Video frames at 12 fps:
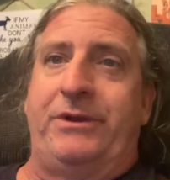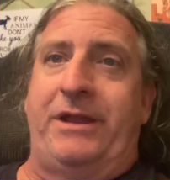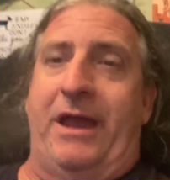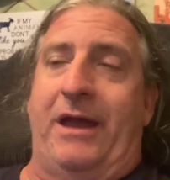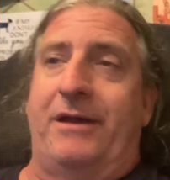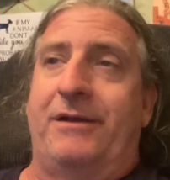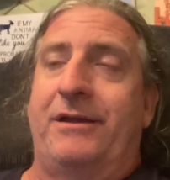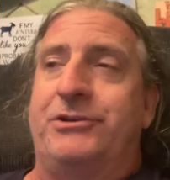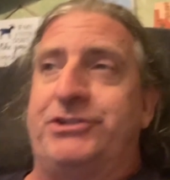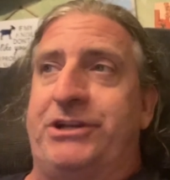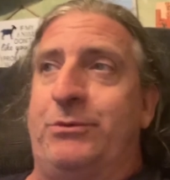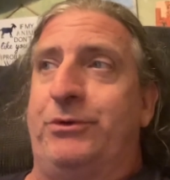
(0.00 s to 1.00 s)
yeah, and
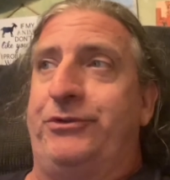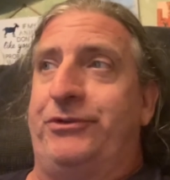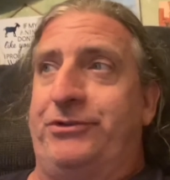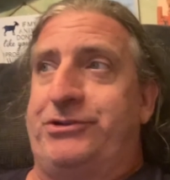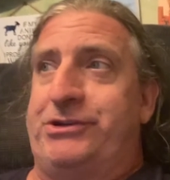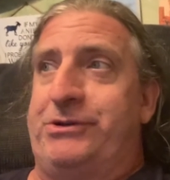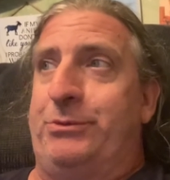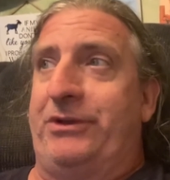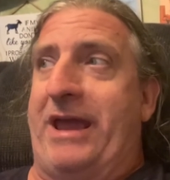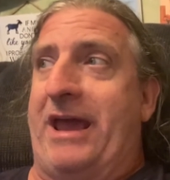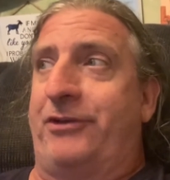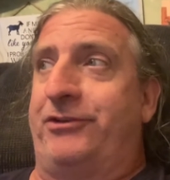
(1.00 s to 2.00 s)
she was she was
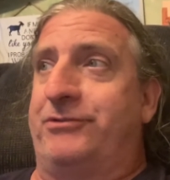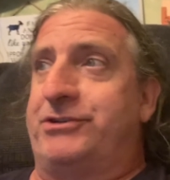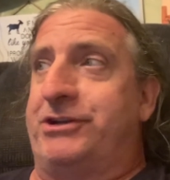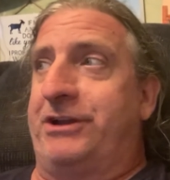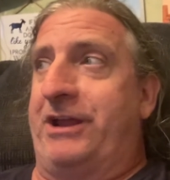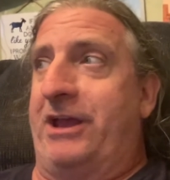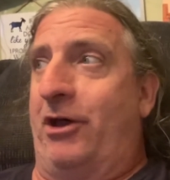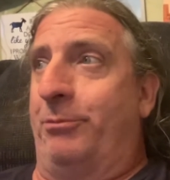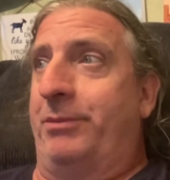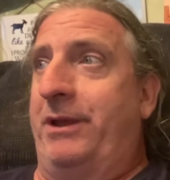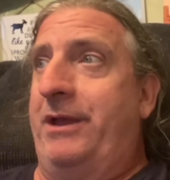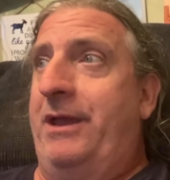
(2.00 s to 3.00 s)
asked if she could help,
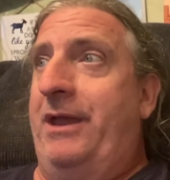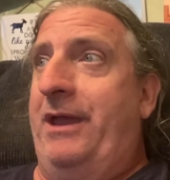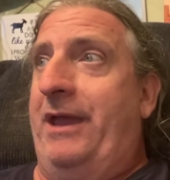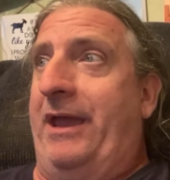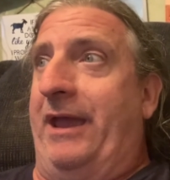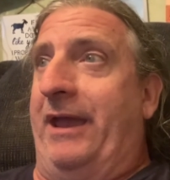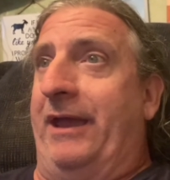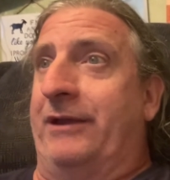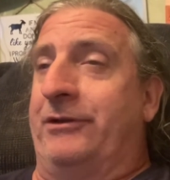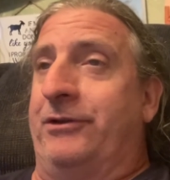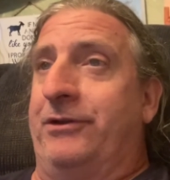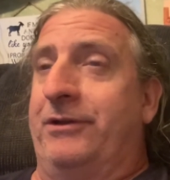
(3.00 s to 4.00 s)

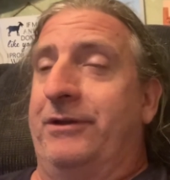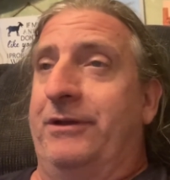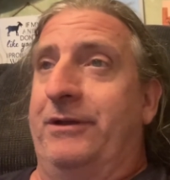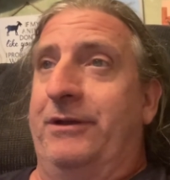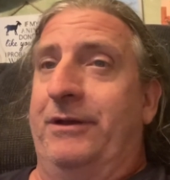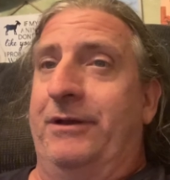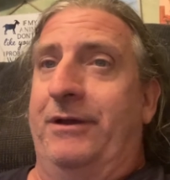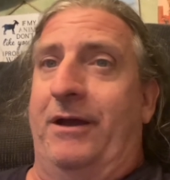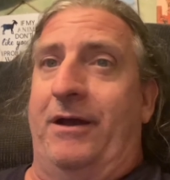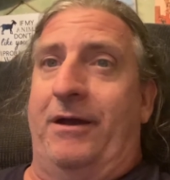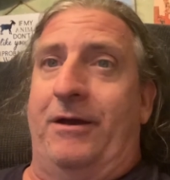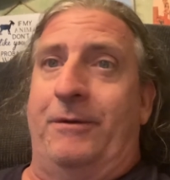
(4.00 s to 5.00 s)
and,
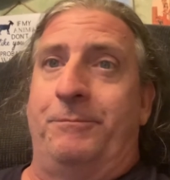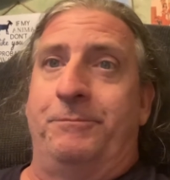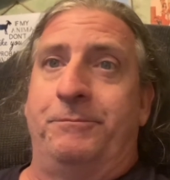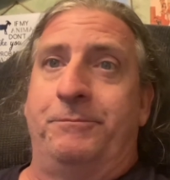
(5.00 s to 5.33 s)
um,